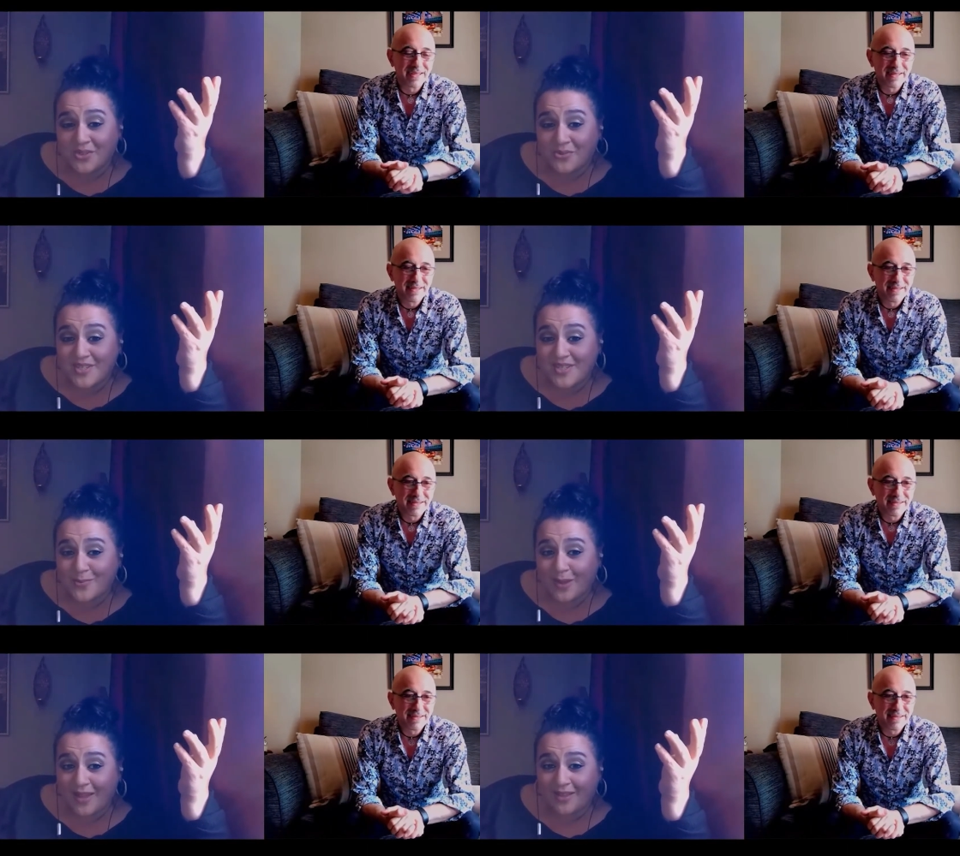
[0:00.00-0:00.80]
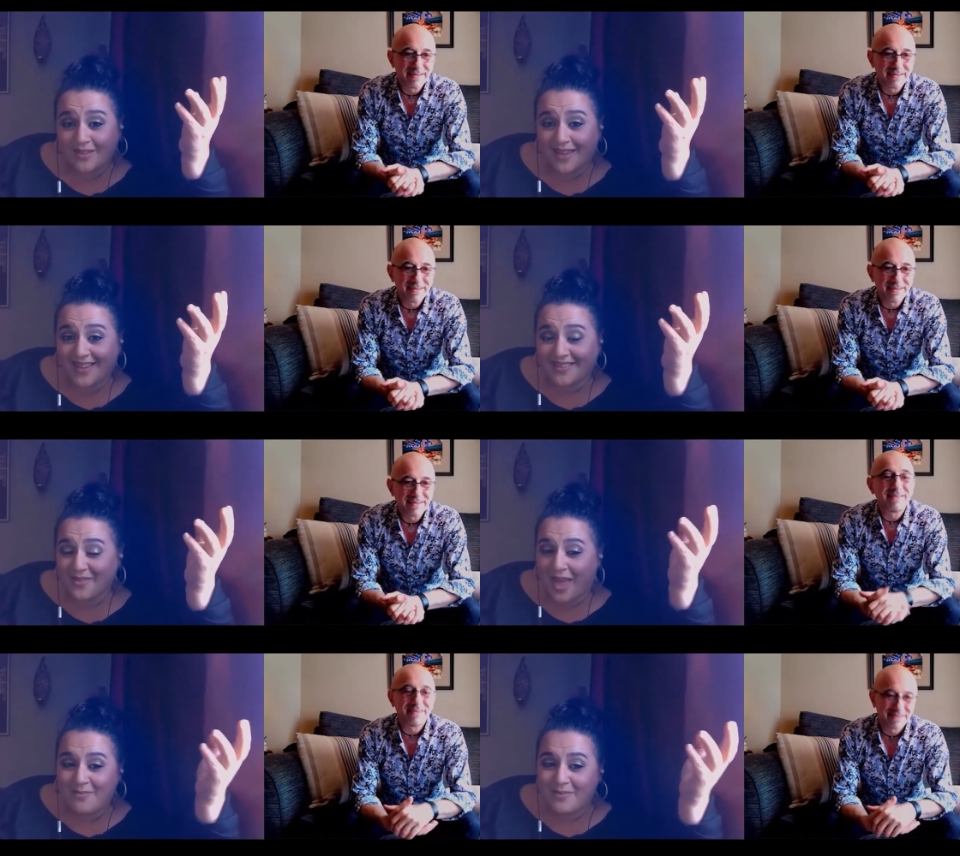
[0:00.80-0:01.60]
Speaker 1: Grease as well, and
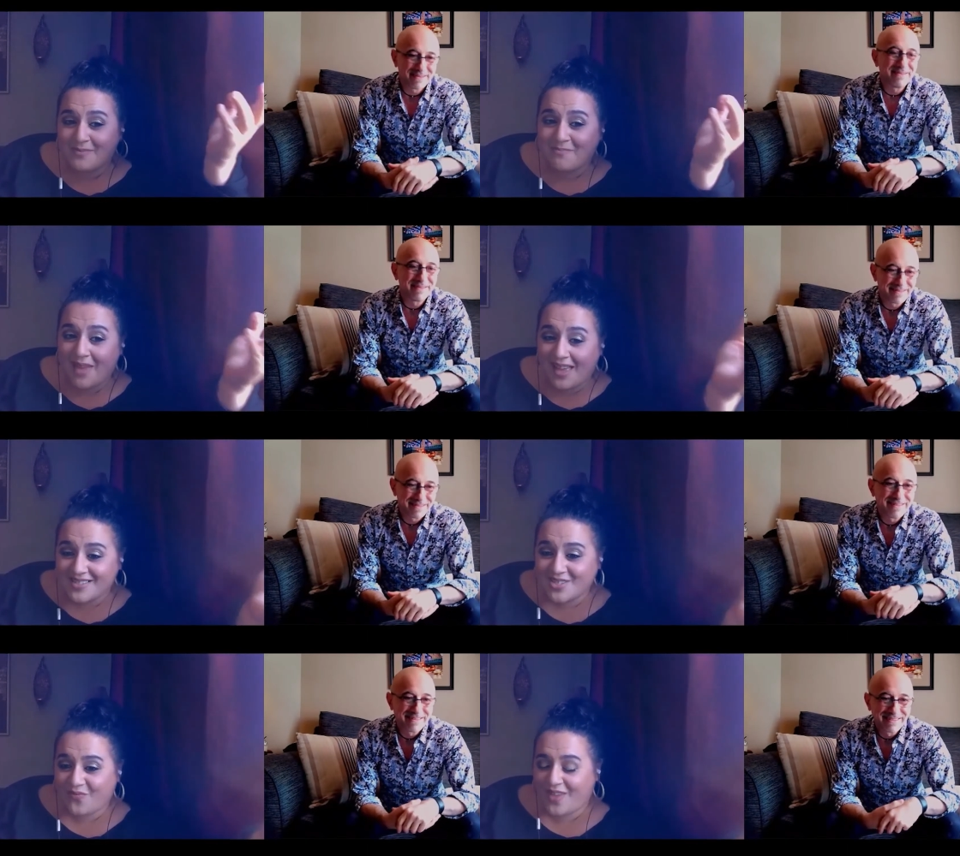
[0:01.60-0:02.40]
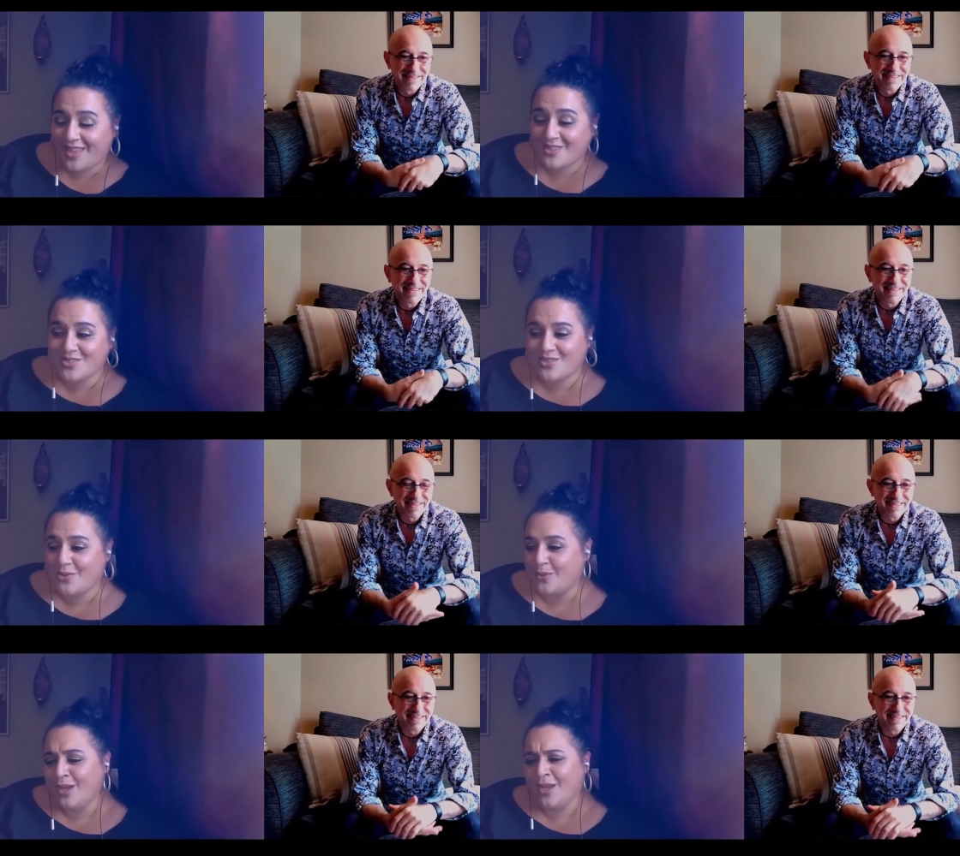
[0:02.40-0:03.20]
I mean massive fan. So
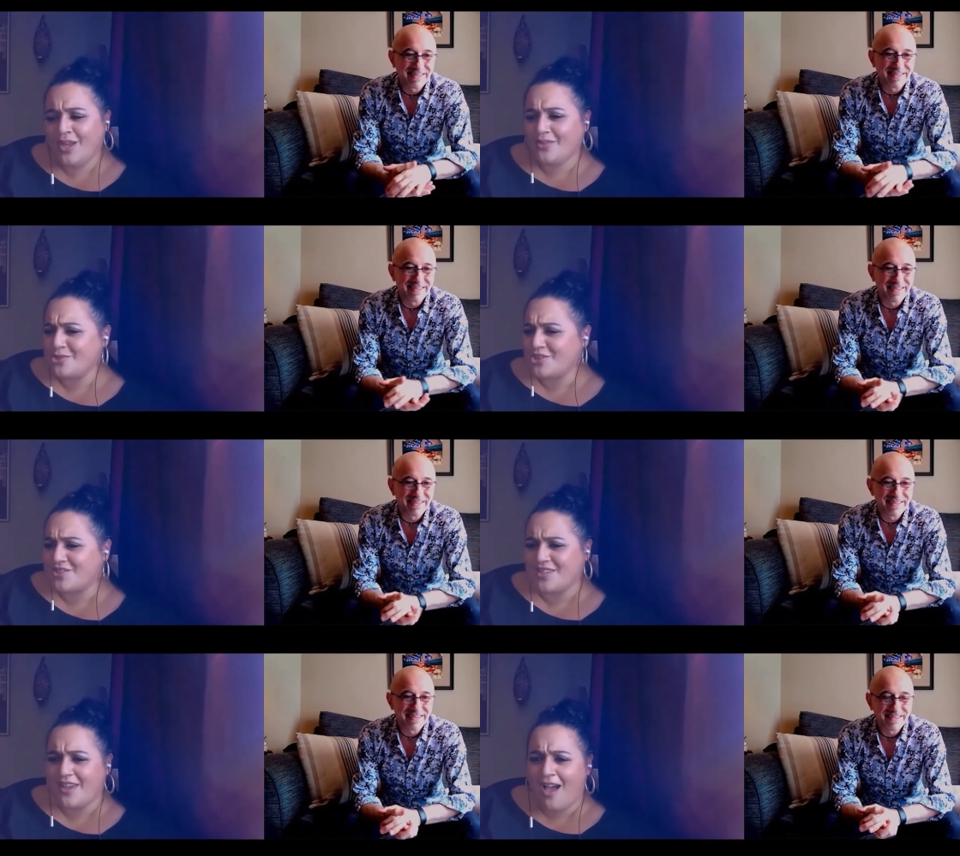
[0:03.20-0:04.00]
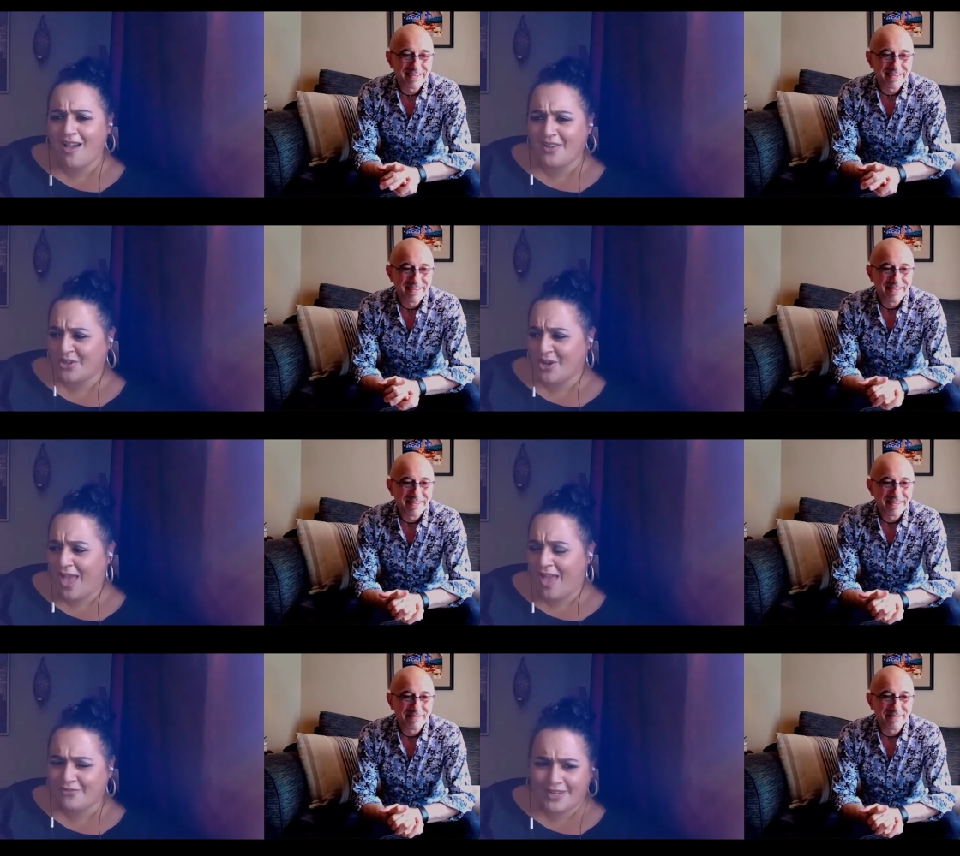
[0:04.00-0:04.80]
it was just an honor
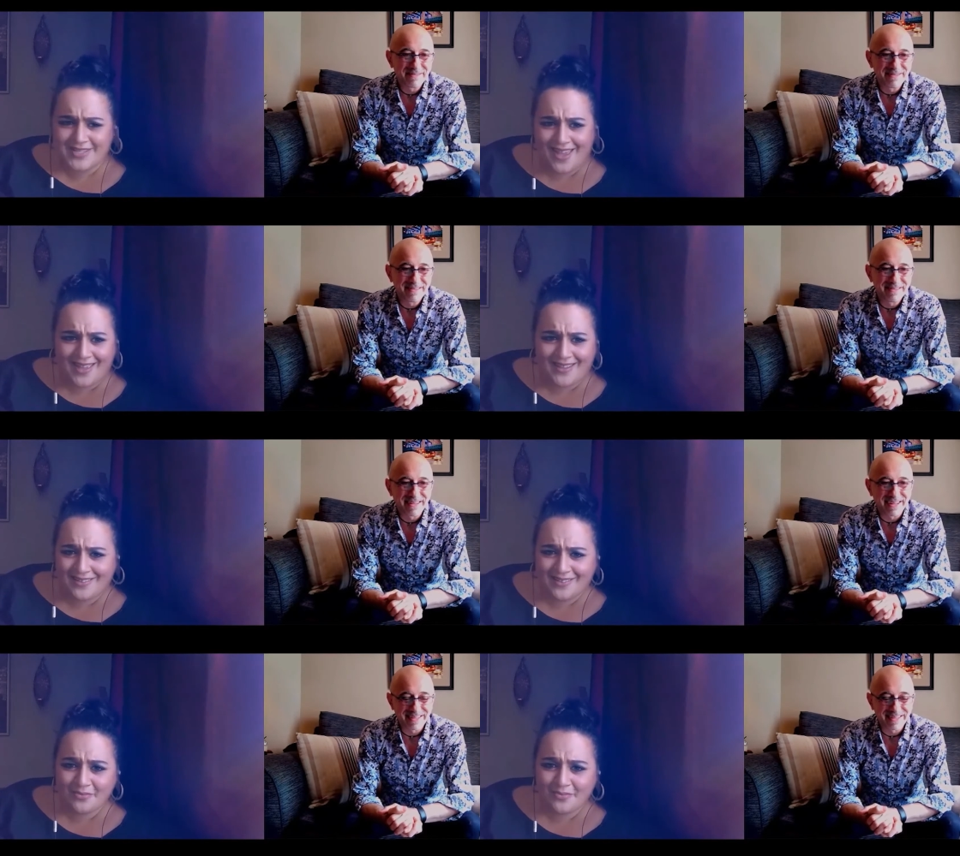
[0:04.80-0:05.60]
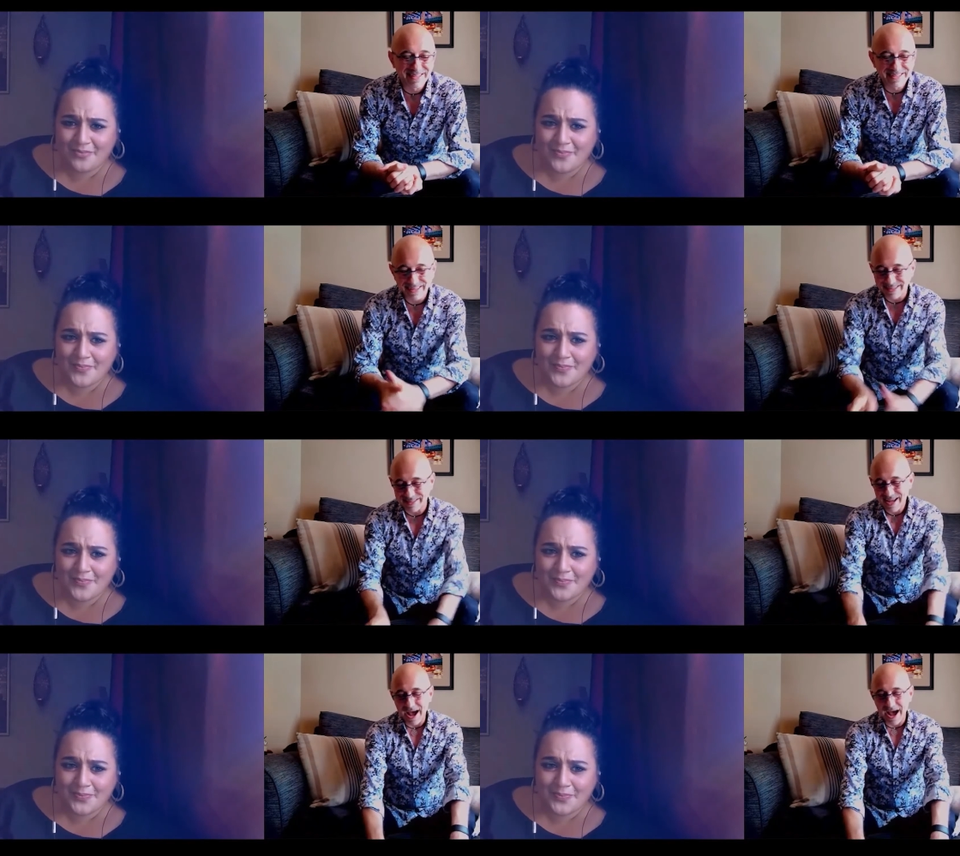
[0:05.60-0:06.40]
every day. Nice.
Speaker 2: nice.
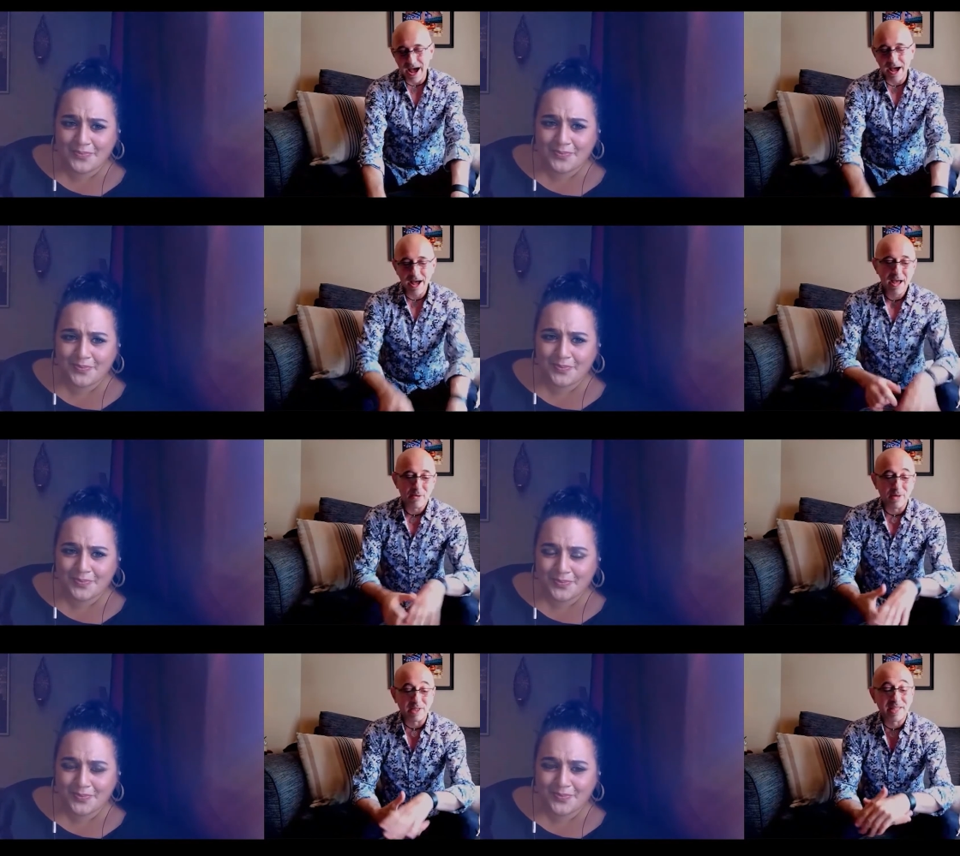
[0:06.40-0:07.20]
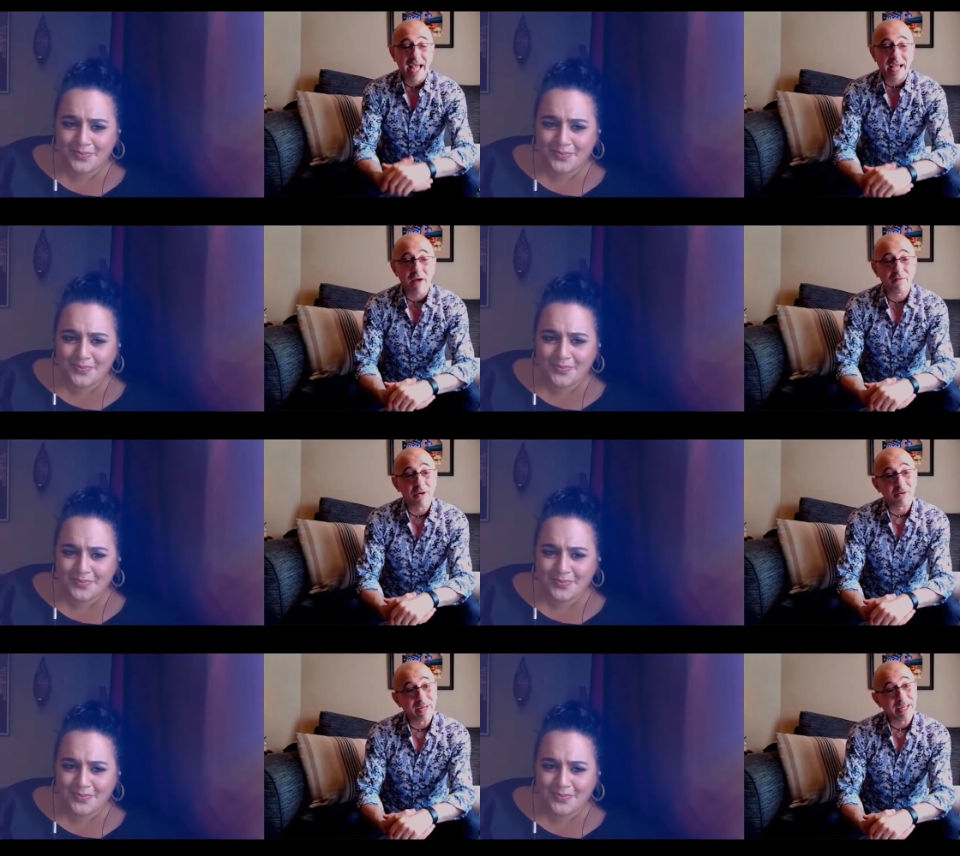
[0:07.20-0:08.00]
Uh, was Zac Efron
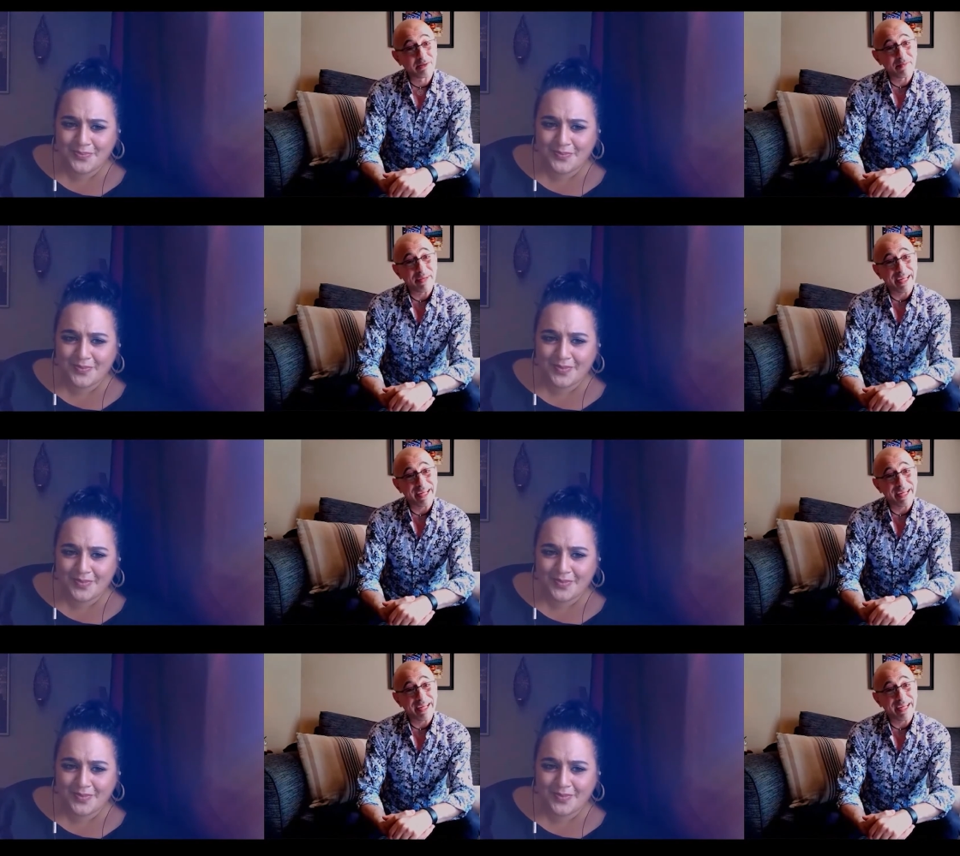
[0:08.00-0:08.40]
really dreamy?